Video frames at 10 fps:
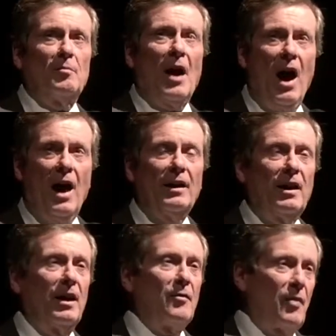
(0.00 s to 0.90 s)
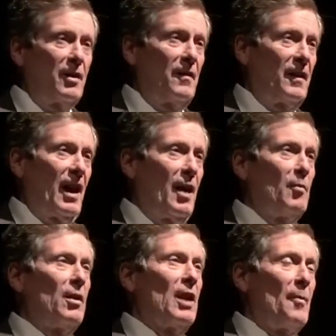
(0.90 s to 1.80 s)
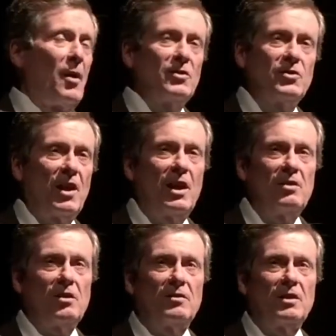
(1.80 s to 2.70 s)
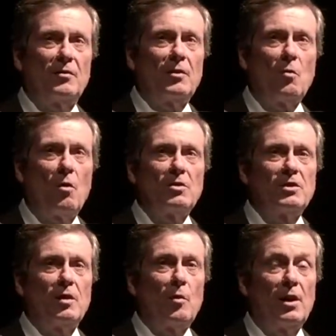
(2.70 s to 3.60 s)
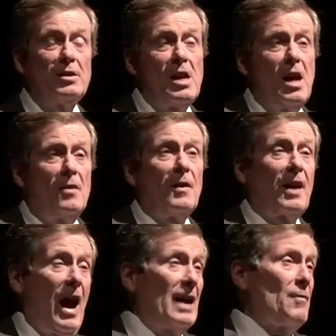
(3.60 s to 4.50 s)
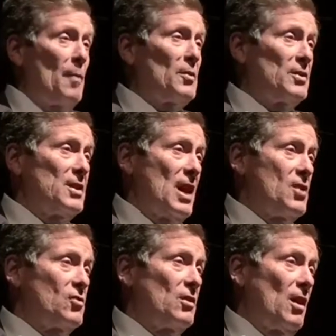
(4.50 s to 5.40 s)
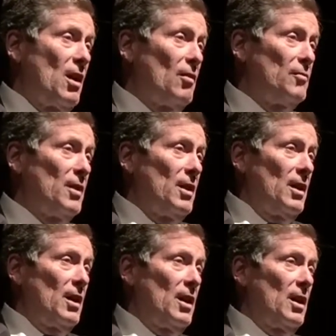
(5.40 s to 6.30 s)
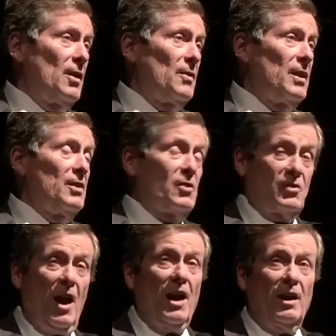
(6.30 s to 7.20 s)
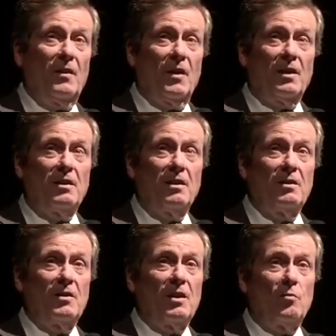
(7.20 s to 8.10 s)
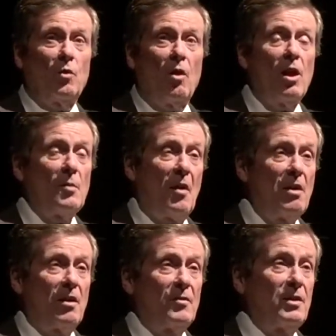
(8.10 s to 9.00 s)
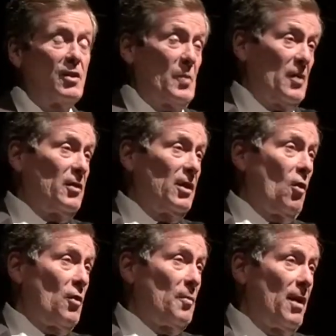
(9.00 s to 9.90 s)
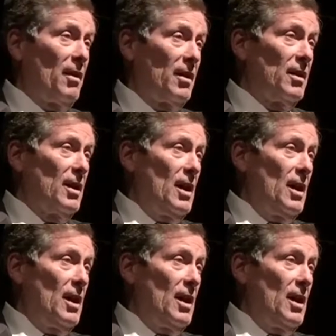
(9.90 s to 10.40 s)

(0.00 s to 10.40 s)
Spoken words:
behind and in front of the camera and up on stage at the different award ceremonies, the kind of representation of the society that that we're all a part of, especially in North America.